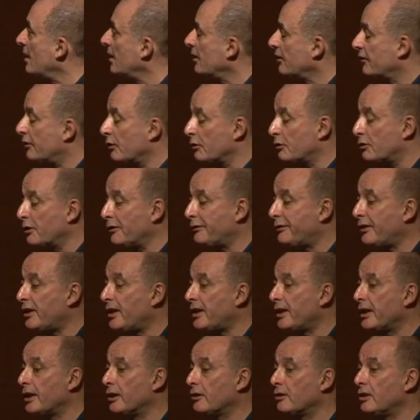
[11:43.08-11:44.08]
So
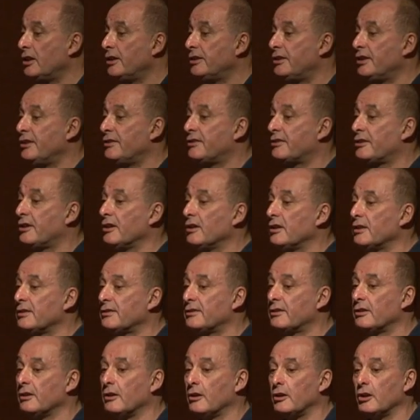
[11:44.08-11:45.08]
far I only
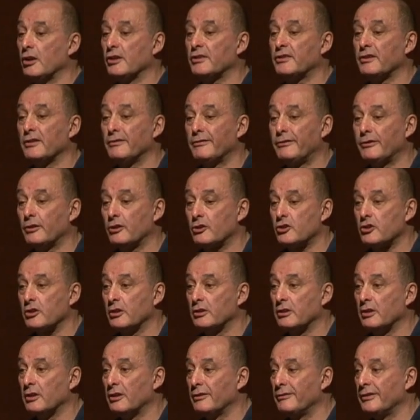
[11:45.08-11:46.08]
discussed loss of
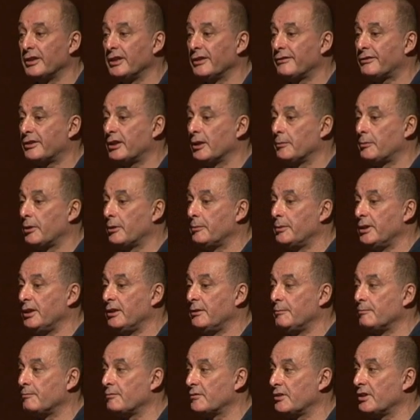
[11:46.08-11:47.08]
function of
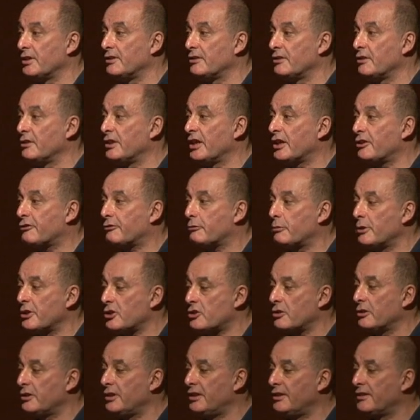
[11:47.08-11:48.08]
NF-kappaB. Then the next
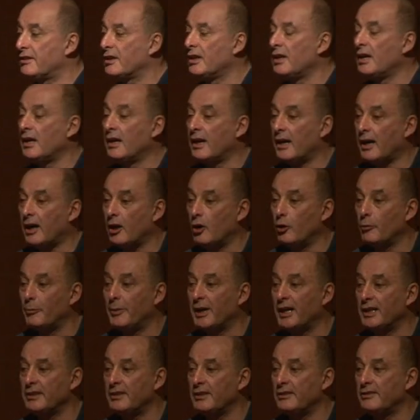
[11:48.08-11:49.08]
question is, how
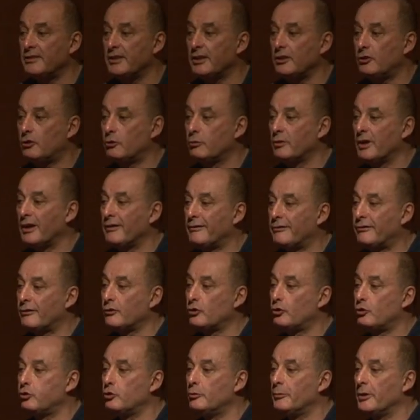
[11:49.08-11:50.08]
bad is it to
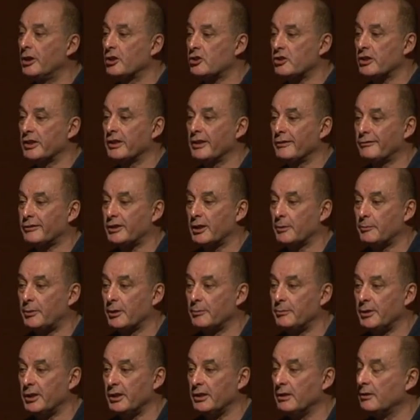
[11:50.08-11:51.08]
have too much
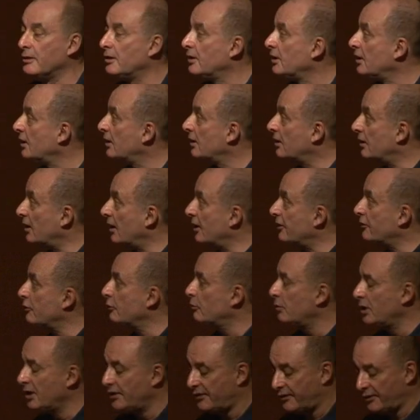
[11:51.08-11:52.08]
NF-kappaB? As you
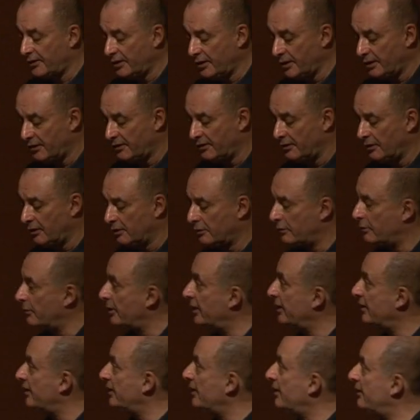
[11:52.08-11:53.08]
will see, it's not
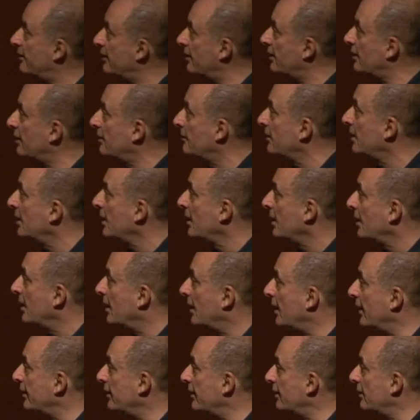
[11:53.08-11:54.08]
great either.
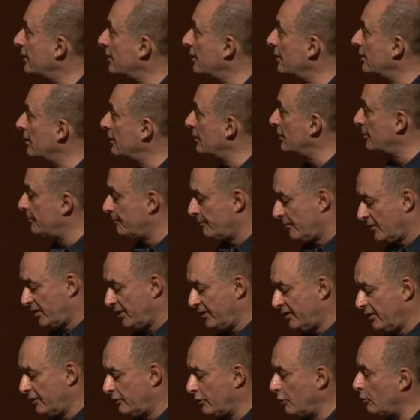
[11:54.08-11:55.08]
And
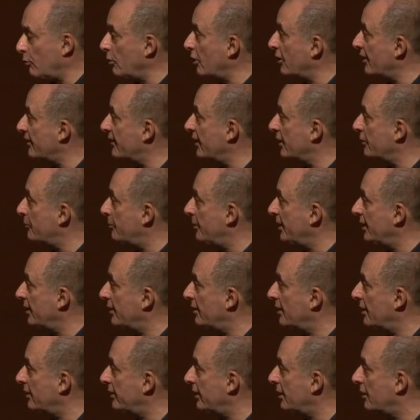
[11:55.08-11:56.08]
this is a work that's been
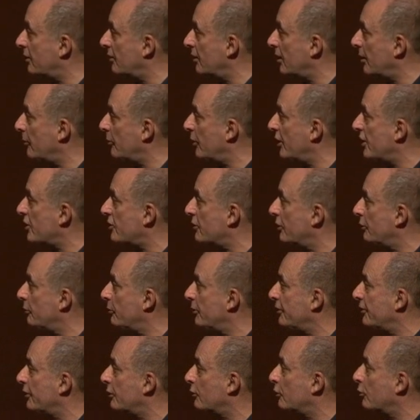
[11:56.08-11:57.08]
done in collaboration
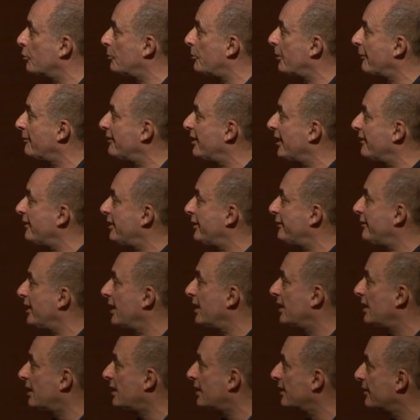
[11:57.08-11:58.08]
with a group of David
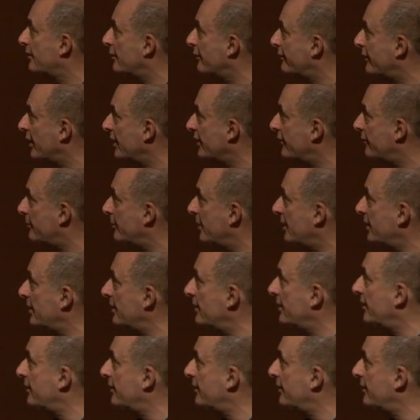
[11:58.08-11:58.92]
Valach at the Weizmann in